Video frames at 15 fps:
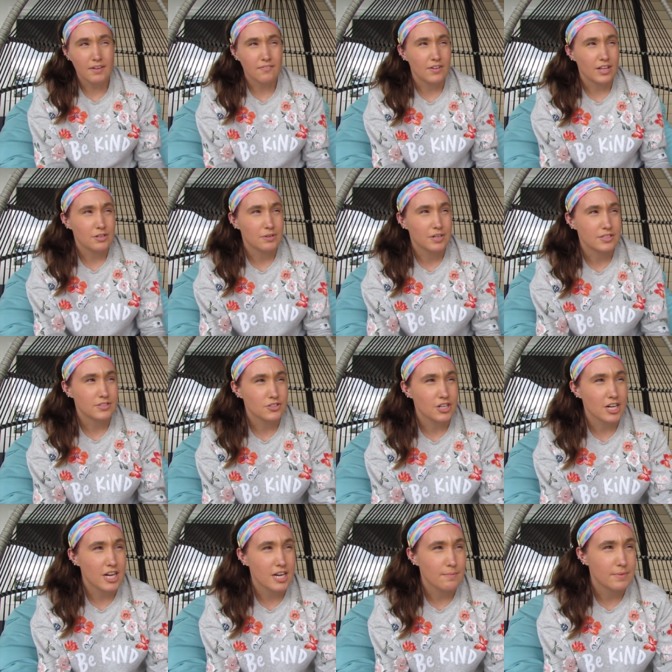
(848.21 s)
I follow on
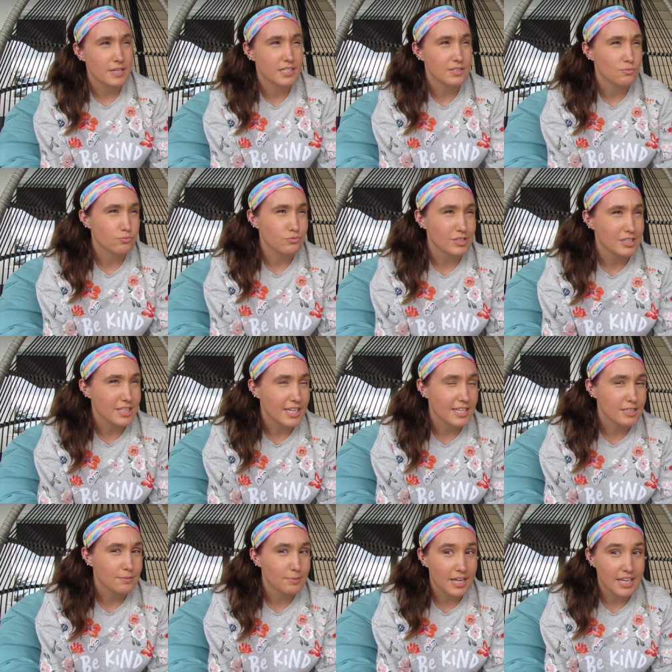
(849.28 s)
Instagram is really
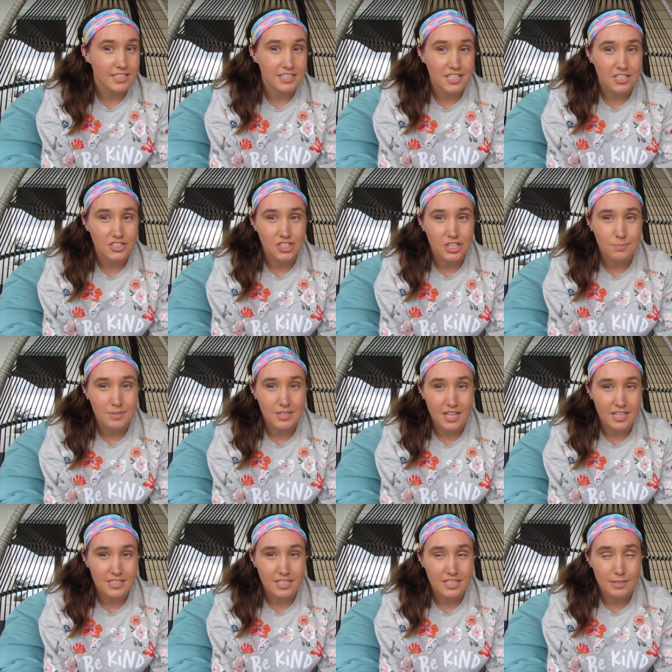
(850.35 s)
into plantain chips, and
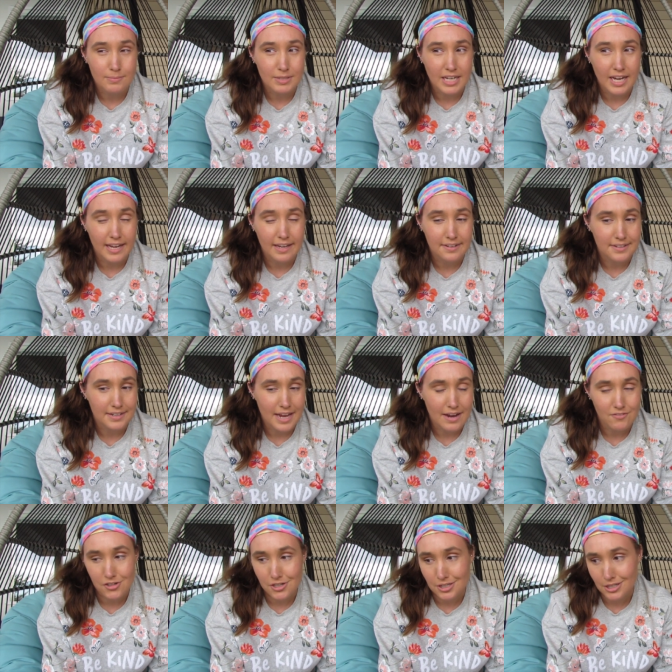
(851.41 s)
that's not something I can
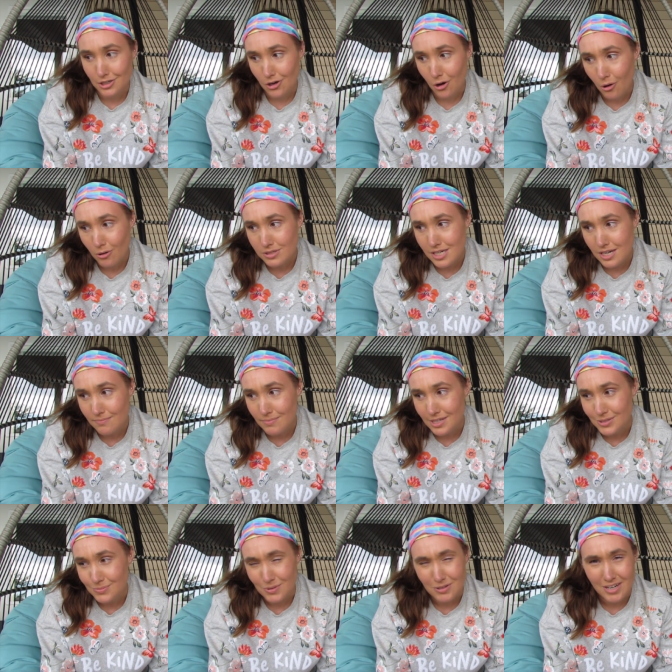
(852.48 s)
ever get a hold of
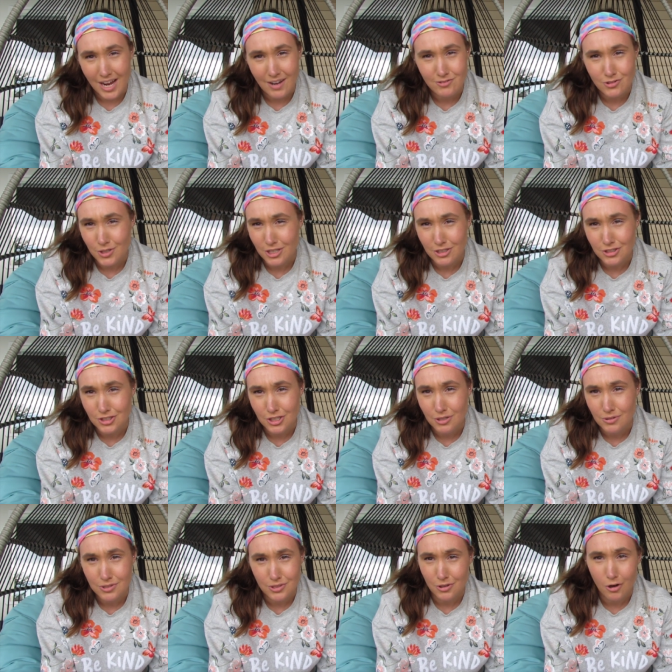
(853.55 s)
because we don't have Trader
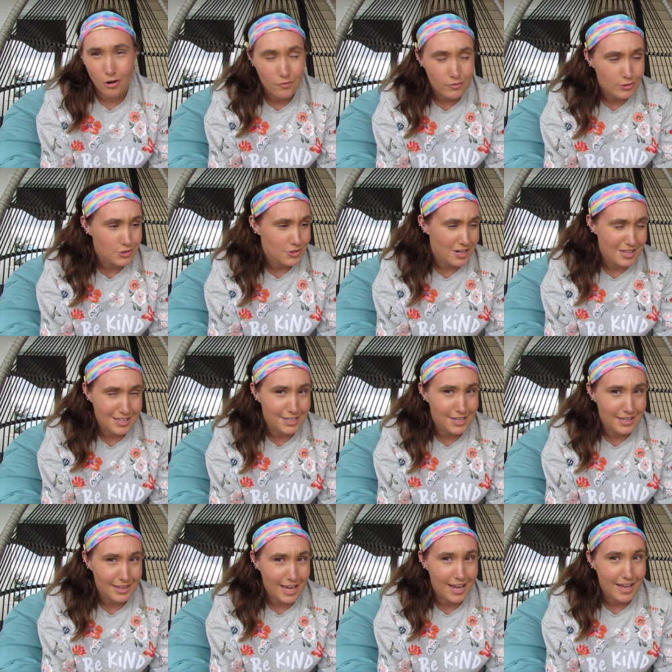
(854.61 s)
Joe's or Whole Foods or anything
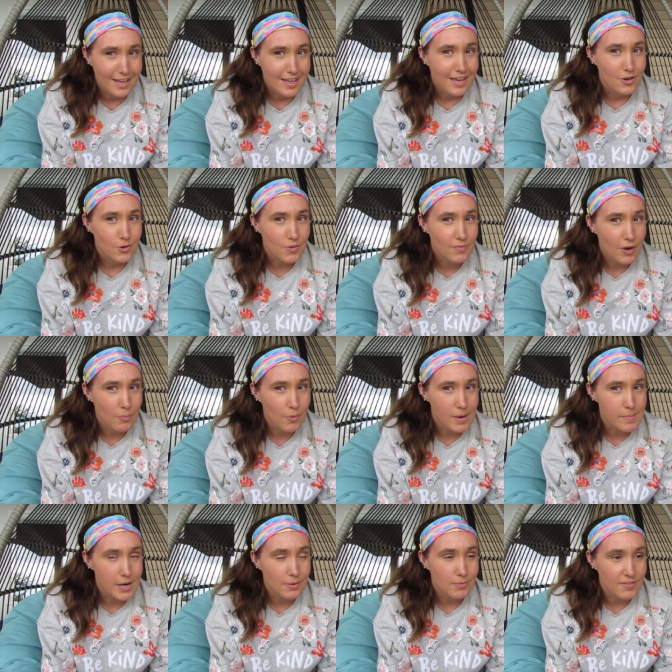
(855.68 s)
like that. We've got
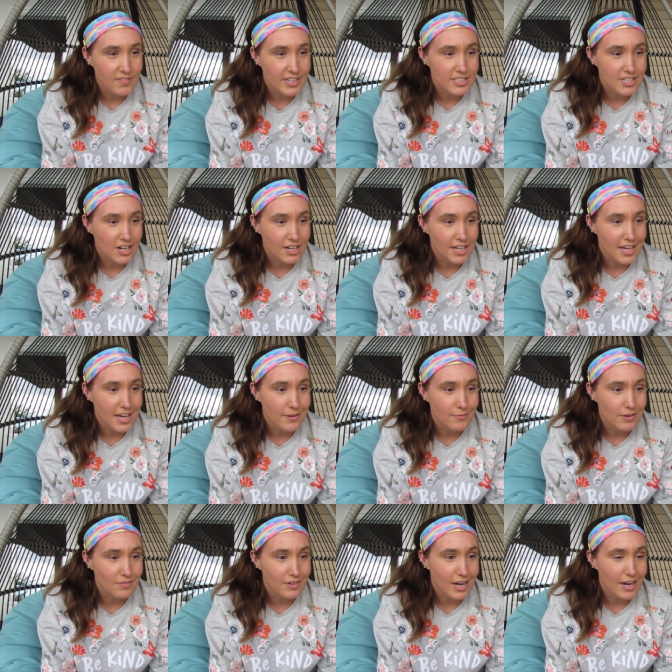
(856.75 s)
Walmart, we've got Target, and
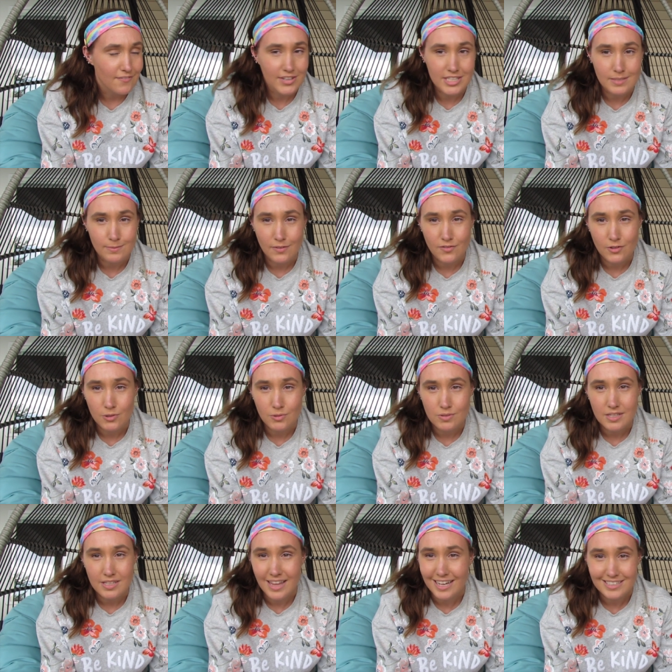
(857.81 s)
we've got Festival
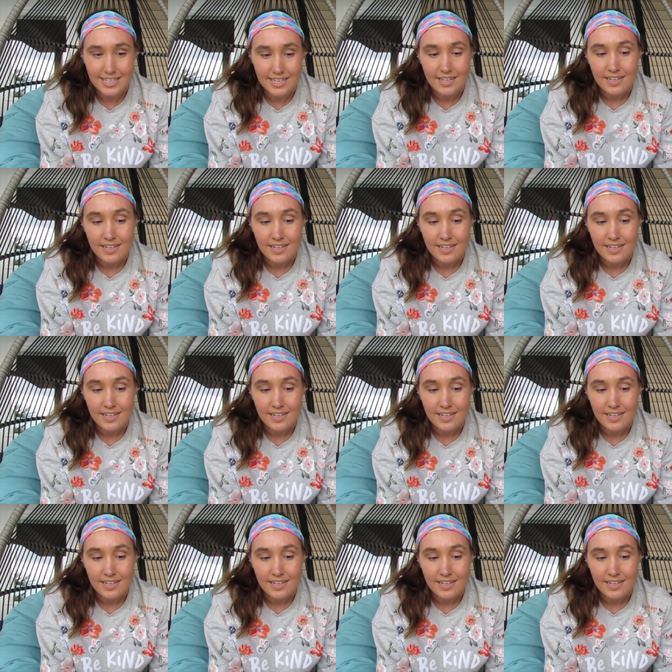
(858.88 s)
Foods, and that's it.